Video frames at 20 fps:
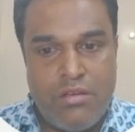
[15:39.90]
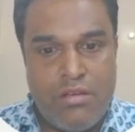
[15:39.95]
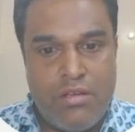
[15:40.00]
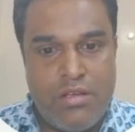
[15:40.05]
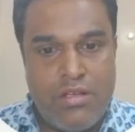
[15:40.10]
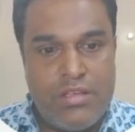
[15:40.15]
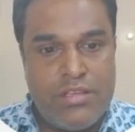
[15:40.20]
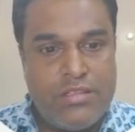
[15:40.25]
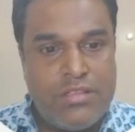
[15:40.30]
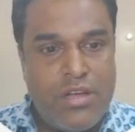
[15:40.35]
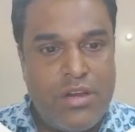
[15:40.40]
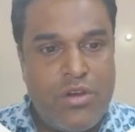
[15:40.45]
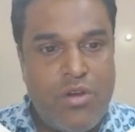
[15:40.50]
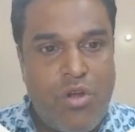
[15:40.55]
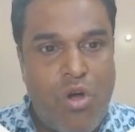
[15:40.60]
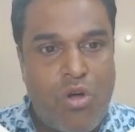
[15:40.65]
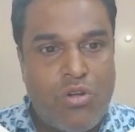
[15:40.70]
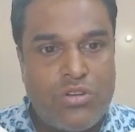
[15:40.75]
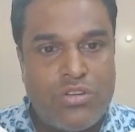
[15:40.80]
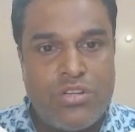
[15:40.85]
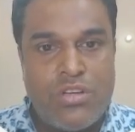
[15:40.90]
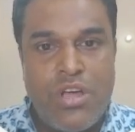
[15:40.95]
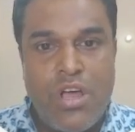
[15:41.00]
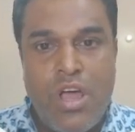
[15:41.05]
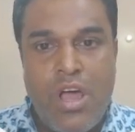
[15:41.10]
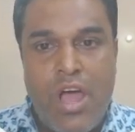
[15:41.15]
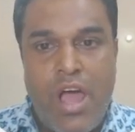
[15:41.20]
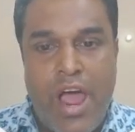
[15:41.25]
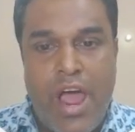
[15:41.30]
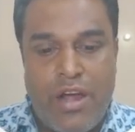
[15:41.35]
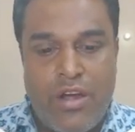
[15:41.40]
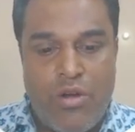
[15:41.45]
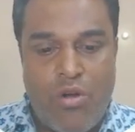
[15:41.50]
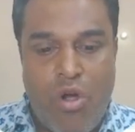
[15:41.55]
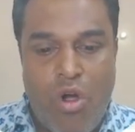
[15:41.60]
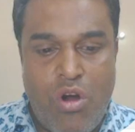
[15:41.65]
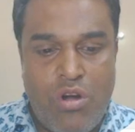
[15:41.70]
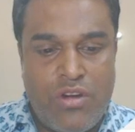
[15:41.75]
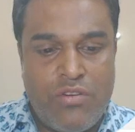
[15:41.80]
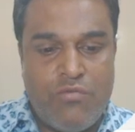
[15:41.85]
Is the not, and
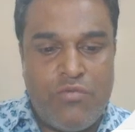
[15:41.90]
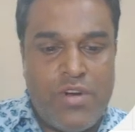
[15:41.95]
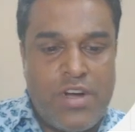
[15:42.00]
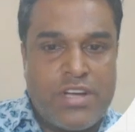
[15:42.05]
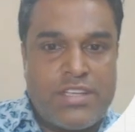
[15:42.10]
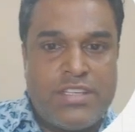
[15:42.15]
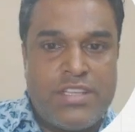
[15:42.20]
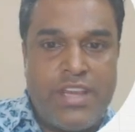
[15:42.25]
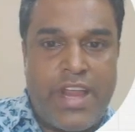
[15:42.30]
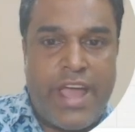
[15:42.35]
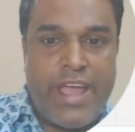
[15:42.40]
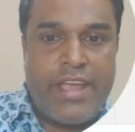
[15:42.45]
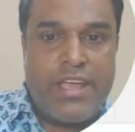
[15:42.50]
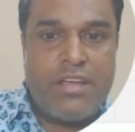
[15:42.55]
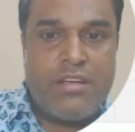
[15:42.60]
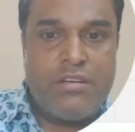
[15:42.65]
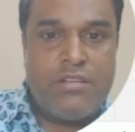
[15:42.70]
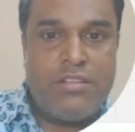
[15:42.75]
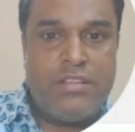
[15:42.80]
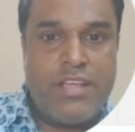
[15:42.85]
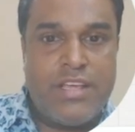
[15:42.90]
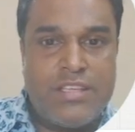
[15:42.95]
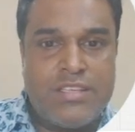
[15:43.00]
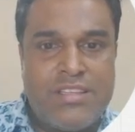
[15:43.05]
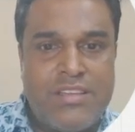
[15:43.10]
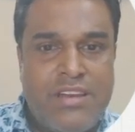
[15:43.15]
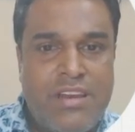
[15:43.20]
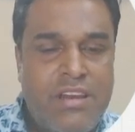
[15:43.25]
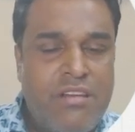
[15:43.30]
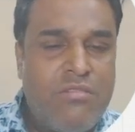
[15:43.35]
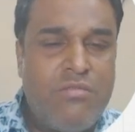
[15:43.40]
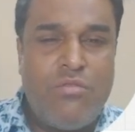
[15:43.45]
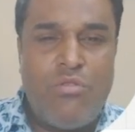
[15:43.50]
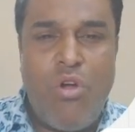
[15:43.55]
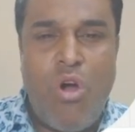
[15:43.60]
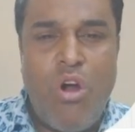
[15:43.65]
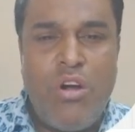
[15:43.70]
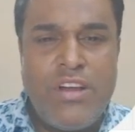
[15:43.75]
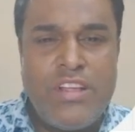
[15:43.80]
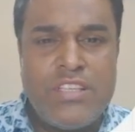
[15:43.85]
not works like this.
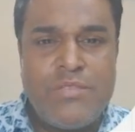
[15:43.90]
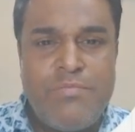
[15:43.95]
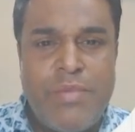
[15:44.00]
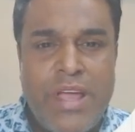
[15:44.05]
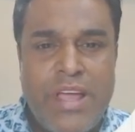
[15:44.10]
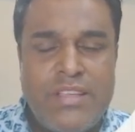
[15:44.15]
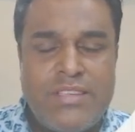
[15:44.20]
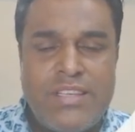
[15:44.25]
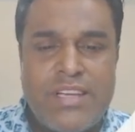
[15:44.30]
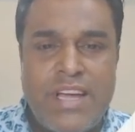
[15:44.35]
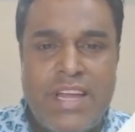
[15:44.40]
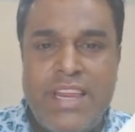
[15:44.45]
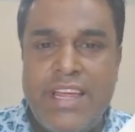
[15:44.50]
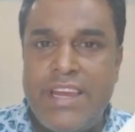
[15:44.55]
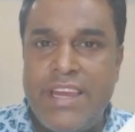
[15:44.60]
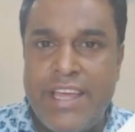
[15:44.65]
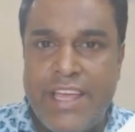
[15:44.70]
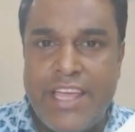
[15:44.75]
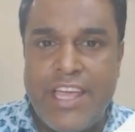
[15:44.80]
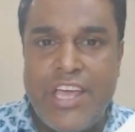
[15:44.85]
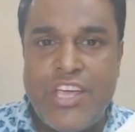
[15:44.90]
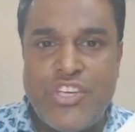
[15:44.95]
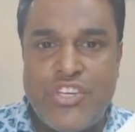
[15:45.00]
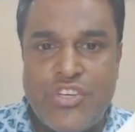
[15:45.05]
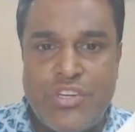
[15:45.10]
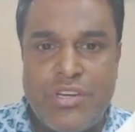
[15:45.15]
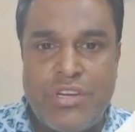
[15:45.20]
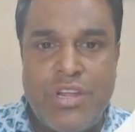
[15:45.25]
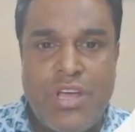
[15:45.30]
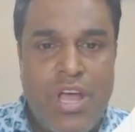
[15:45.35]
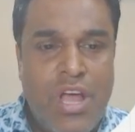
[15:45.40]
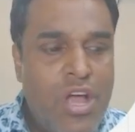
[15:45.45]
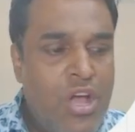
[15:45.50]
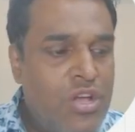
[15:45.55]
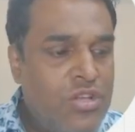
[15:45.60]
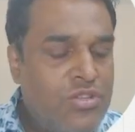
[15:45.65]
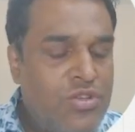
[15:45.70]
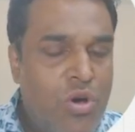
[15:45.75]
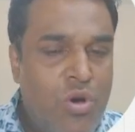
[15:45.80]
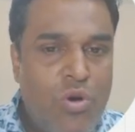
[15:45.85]
Not is basically a negation.
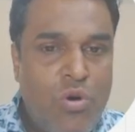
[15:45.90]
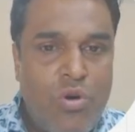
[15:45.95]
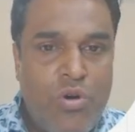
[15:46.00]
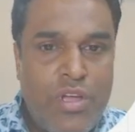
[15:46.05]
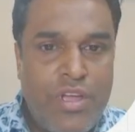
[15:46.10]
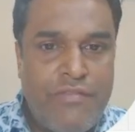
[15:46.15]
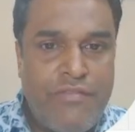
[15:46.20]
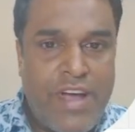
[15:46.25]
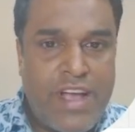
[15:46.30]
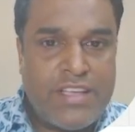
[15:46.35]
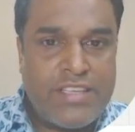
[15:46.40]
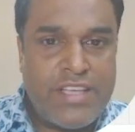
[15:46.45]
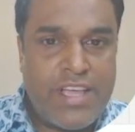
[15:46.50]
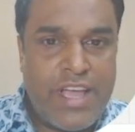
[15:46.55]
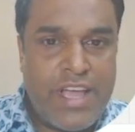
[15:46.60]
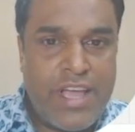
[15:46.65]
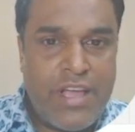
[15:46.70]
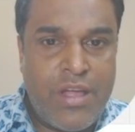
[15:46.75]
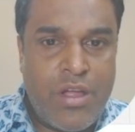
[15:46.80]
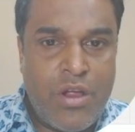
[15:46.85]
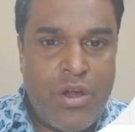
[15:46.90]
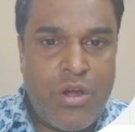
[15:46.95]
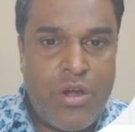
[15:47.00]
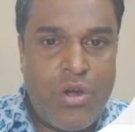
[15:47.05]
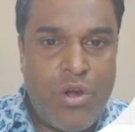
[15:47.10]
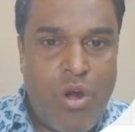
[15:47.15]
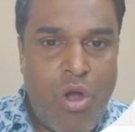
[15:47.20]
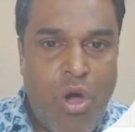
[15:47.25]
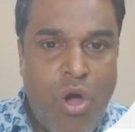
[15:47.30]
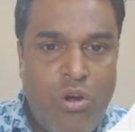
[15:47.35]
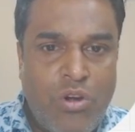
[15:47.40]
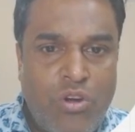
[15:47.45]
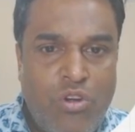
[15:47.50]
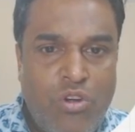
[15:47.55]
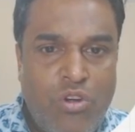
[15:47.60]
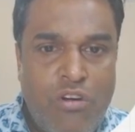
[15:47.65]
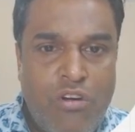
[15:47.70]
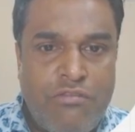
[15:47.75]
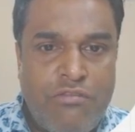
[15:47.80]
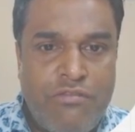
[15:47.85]
So if I say not
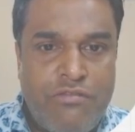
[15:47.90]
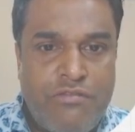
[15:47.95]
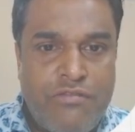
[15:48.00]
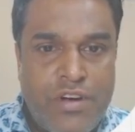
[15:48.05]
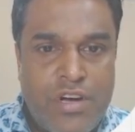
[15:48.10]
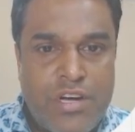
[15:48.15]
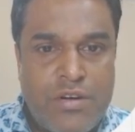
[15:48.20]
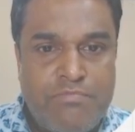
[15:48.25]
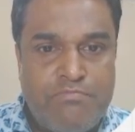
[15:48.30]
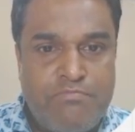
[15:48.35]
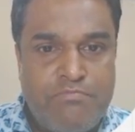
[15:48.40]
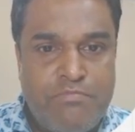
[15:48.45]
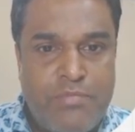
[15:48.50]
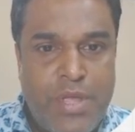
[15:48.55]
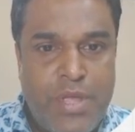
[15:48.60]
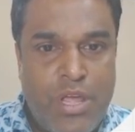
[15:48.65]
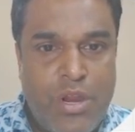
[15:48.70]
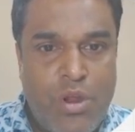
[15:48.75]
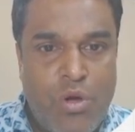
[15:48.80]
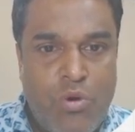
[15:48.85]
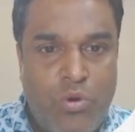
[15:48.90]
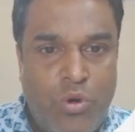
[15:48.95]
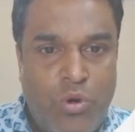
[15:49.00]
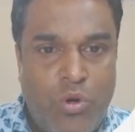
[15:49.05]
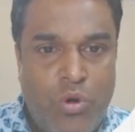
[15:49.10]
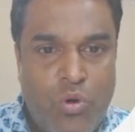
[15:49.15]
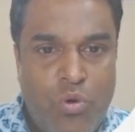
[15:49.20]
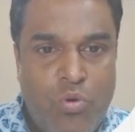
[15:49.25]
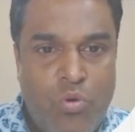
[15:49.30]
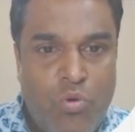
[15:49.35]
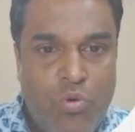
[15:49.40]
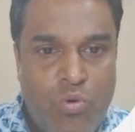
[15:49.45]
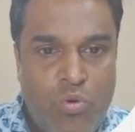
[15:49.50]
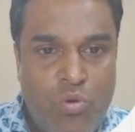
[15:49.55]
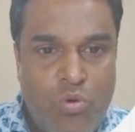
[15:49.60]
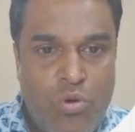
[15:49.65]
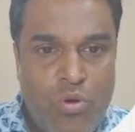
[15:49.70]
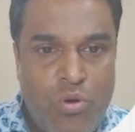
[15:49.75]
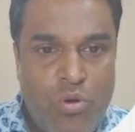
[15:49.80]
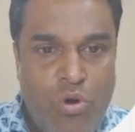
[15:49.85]
of true,
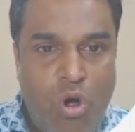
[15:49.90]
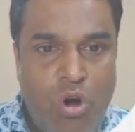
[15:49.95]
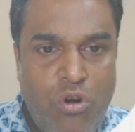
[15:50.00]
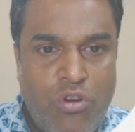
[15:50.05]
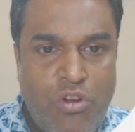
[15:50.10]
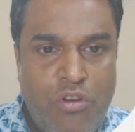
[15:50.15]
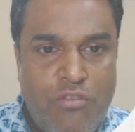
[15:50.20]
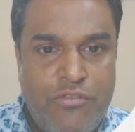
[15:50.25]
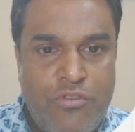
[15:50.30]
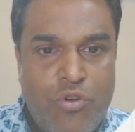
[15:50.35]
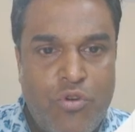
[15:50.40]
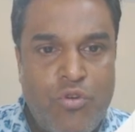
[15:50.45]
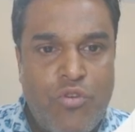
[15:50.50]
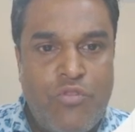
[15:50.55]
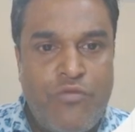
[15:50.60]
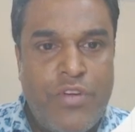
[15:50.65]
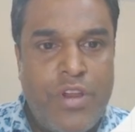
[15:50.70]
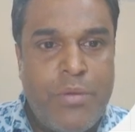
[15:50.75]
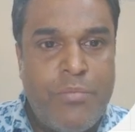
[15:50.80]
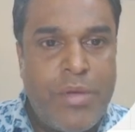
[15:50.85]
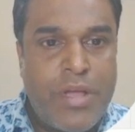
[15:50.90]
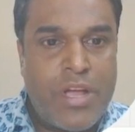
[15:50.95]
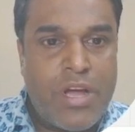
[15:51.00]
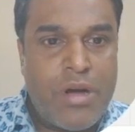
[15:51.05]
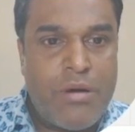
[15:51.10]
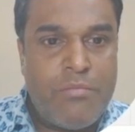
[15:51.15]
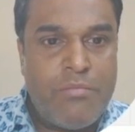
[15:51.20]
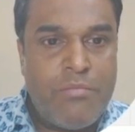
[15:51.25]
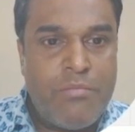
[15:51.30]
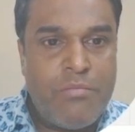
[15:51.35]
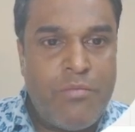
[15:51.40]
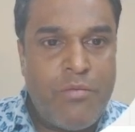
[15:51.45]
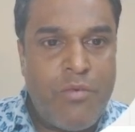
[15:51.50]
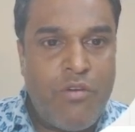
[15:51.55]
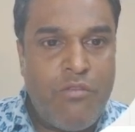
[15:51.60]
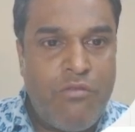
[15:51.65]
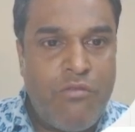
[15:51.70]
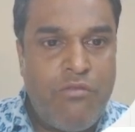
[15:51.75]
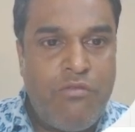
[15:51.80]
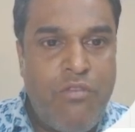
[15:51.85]
not of true will become
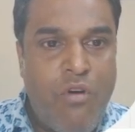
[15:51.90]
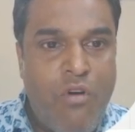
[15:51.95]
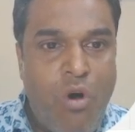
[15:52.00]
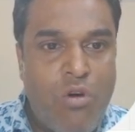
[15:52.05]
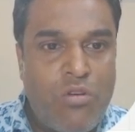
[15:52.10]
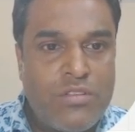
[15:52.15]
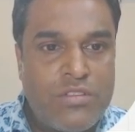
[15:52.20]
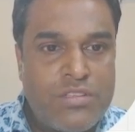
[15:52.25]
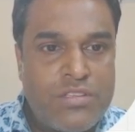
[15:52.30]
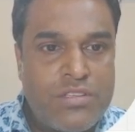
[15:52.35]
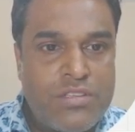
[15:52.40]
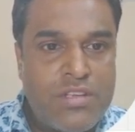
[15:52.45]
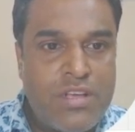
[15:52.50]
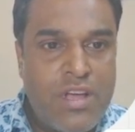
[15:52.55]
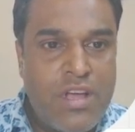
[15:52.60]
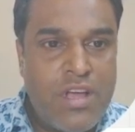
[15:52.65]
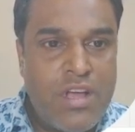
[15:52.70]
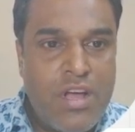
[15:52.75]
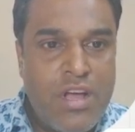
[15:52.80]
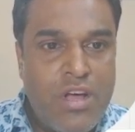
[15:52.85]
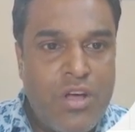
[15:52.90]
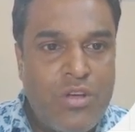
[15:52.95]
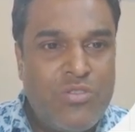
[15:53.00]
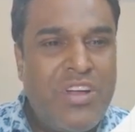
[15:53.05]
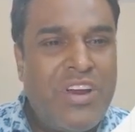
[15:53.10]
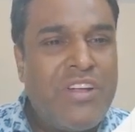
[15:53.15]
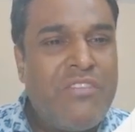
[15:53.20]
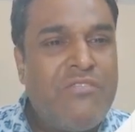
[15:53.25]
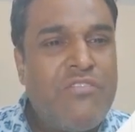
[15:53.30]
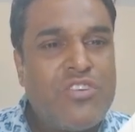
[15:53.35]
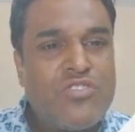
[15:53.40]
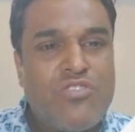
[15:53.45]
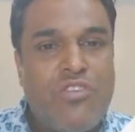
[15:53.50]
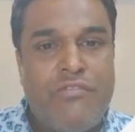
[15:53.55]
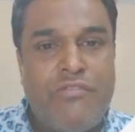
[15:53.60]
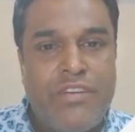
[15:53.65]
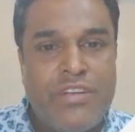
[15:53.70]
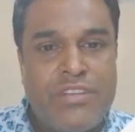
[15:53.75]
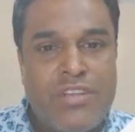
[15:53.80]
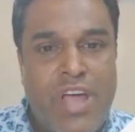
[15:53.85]
false, the reverse
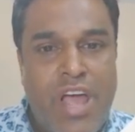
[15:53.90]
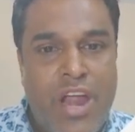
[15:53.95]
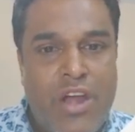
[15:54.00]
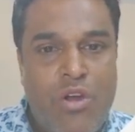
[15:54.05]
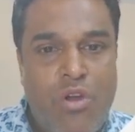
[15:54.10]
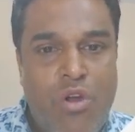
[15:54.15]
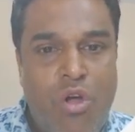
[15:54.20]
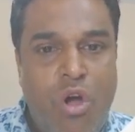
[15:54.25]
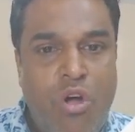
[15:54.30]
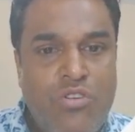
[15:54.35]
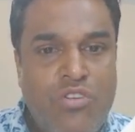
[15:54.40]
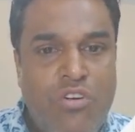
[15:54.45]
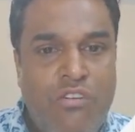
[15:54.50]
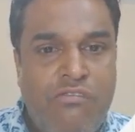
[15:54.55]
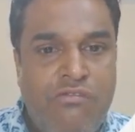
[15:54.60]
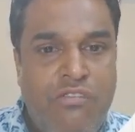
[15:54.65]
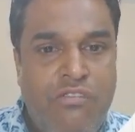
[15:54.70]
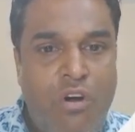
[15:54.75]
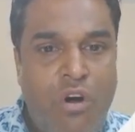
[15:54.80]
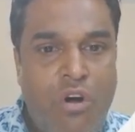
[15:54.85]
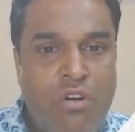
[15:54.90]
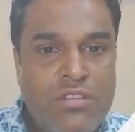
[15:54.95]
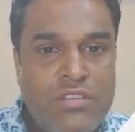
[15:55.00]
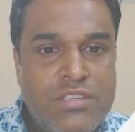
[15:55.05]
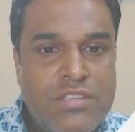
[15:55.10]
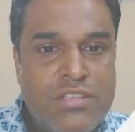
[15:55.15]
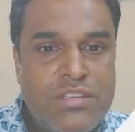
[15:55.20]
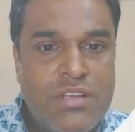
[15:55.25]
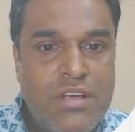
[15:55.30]
of it, and not of false,